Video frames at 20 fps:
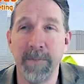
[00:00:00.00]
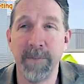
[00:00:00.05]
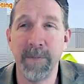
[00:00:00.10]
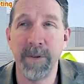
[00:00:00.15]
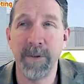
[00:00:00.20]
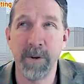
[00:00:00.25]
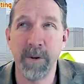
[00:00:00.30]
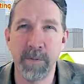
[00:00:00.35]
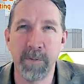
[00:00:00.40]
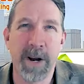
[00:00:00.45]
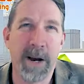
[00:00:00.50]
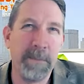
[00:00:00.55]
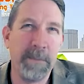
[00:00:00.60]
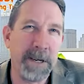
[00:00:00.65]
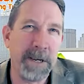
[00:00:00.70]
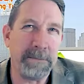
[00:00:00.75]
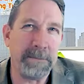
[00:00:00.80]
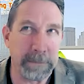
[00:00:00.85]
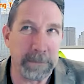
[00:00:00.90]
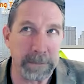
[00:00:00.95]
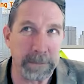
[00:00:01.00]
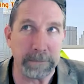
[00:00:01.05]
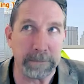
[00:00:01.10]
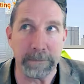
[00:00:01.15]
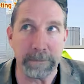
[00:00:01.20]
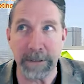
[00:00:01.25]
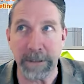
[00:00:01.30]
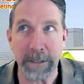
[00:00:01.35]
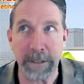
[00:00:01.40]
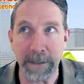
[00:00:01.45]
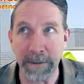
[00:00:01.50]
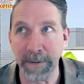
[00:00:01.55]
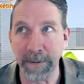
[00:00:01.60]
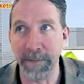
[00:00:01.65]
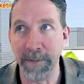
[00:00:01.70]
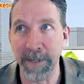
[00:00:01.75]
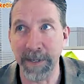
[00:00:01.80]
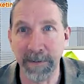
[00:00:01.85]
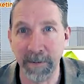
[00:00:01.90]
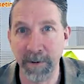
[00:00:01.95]
You'll probably start to
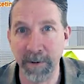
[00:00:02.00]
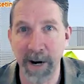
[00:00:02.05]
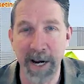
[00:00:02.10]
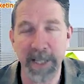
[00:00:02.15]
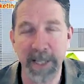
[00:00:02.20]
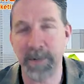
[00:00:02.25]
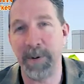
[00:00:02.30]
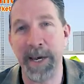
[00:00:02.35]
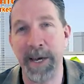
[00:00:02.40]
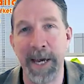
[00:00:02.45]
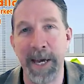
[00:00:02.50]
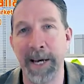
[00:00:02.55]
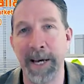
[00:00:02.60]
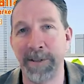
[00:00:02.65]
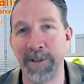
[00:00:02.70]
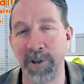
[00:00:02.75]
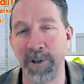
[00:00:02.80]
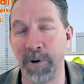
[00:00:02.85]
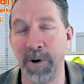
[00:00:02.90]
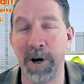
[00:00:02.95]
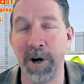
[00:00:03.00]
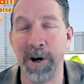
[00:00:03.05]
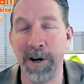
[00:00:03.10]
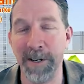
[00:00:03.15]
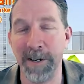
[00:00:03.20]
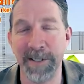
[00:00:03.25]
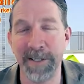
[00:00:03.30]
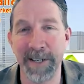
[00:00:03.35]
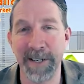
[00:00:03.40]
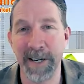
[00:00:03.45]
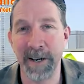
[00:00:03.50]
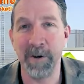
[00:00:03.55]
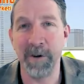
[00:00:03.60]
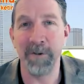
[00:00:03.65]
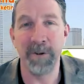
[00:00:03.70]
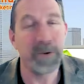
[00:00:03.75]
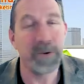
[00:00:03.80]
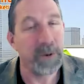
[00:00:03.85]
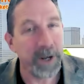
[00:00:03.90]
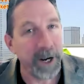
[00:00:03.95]
be grasping at straws to get
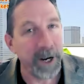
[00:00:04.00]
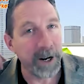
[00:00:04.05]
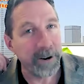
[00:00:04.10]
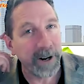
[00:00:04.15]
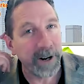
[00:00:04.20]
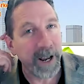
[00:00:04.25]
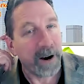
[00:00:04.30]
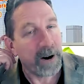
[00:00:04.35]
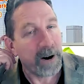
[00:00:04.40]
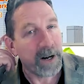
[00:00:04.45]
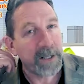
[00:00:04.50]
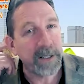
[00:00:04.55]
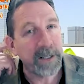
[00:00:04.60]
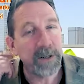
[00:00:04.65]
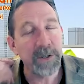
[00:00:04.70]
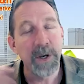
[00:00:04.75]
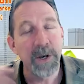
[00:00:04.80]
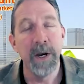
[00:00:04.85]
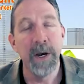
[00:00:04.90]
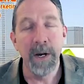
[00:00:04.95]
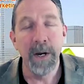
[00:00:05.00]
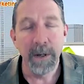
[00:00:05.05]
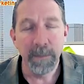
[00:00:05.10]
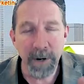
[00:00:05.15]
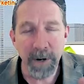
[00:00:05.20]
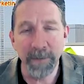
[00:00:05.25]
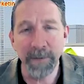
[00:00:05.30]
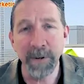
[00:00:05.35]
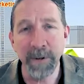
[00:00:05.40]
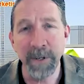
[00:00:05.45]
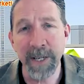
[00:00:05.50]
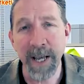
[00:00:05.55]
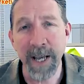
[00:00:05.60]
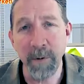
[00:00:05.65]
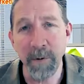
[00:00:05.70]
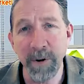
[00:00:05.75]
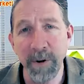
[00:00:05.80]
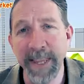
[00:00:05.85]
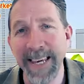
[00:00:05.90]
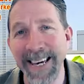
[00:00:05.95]
over 300 characters. But if you stay
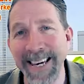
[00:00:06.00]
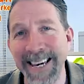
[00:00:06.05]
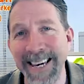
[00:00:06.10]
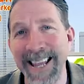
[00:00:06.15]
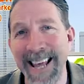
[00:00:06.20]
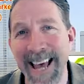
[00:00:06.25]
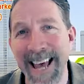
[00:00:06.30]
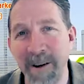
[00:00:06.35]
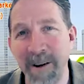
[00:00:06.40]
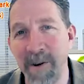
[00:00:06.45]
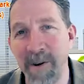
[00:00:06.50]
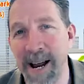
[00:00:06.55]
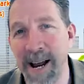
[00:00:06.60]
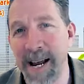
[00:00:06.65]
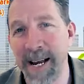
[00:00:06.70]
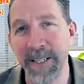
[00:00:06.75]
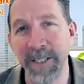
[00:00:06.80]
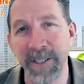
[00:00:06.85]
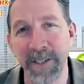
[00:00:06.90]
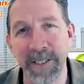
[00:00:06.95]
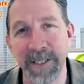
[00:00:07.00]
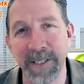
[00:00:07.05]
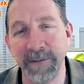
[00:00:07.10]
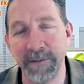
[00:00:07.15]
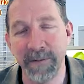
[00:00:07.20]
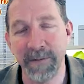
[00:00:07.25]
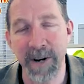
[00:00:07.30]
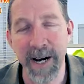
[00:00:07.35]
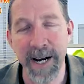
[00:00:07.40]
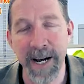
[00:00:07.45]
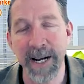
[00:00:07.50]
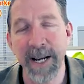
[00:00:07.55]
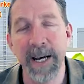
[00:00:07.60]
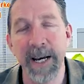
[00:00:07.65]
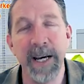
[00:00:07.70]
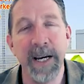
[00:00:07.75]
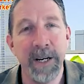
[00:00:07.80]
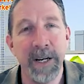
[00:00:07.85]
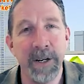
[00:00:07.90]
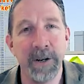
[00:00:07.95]
within that range, right,
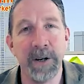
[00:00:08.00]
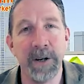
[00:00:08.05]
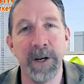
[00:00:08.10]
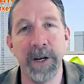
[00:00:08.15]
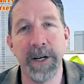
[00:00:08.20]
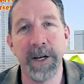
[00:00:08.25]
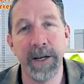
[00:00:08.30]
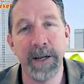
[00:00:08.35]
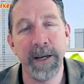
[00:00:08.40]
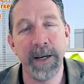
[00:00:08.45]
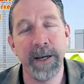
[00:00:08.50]
you're good.